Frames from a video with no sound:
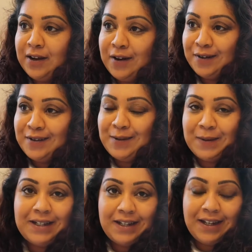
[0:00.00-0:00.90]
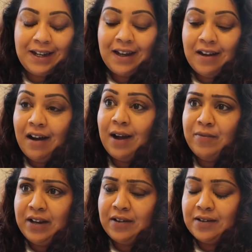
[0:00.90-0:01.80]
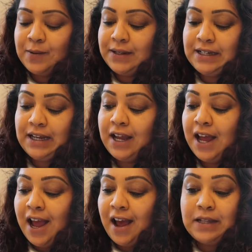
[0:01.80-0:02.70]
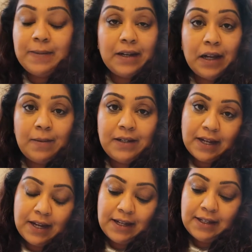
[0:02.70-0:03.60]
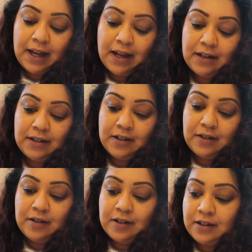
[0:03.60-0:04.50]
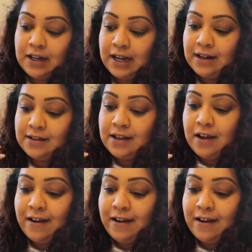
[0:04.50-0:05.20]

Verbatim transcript: hot and sweaty I'm really hot and sweaty but it's been a couple of days and Anusha has